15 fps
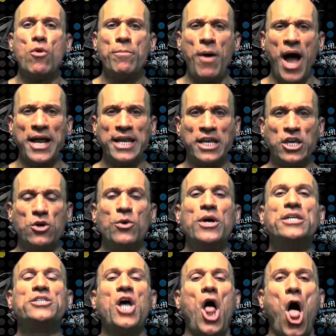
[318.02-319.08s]
reminding you
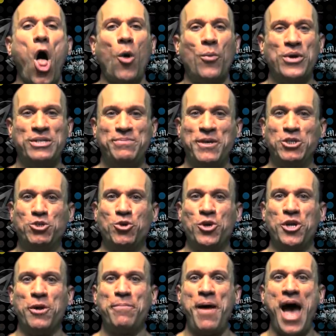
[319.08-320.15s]
to always be true
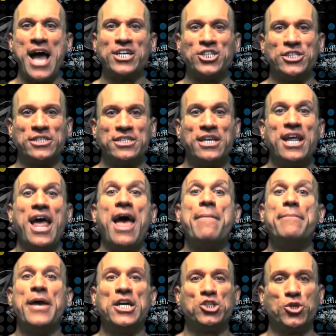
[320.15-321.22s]
to your passions.
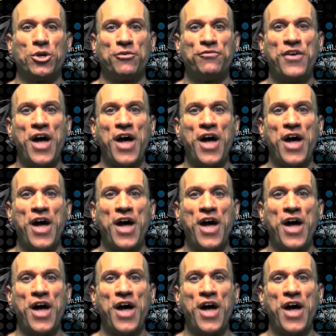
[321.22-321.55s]
And make sure to